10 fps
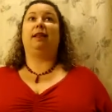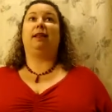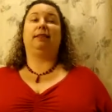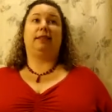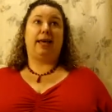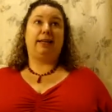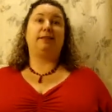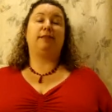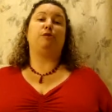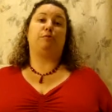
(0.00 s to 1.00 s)
likes
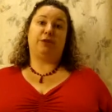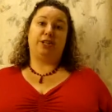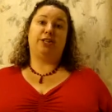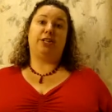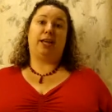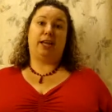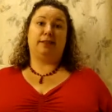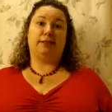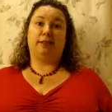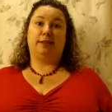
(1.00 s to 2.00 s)
to
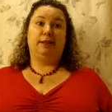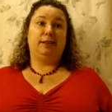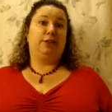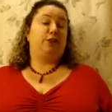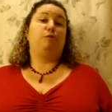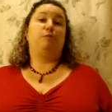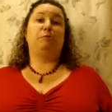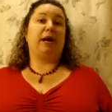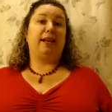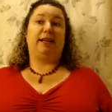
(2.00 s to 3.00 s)
appreciate the human
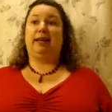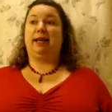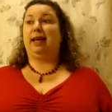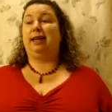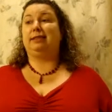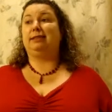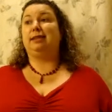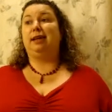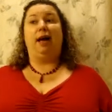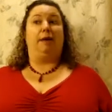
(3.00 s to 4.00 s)
body,
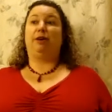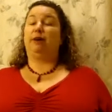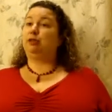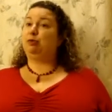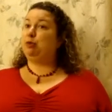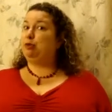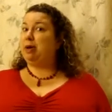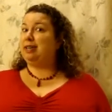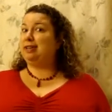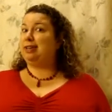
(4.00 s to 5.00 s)
and I'm comfortable with
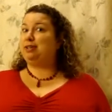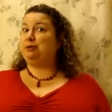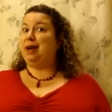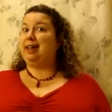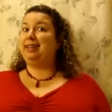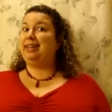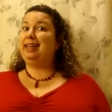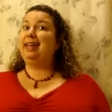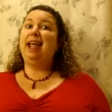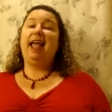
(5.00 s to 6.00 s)
my
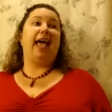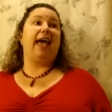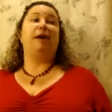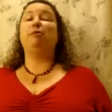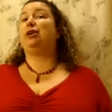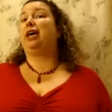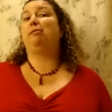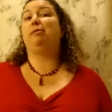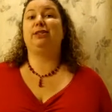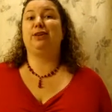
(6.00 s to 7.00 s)
sexuality, and I'm okay
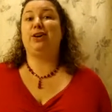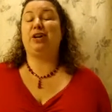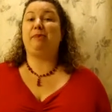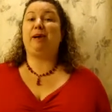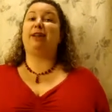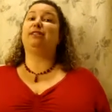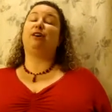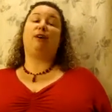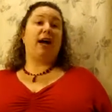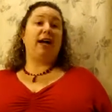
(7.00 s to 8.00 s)
about talking about it,
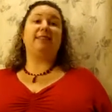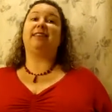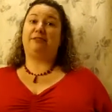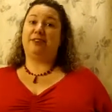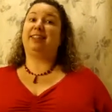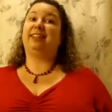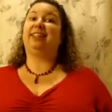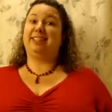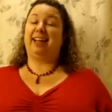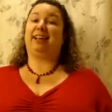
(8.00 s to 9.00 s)
so I definitely
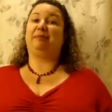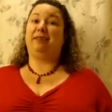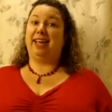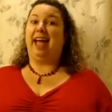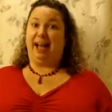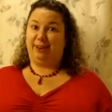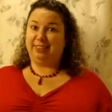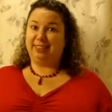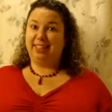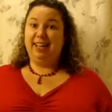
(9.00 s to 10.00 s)
check men out.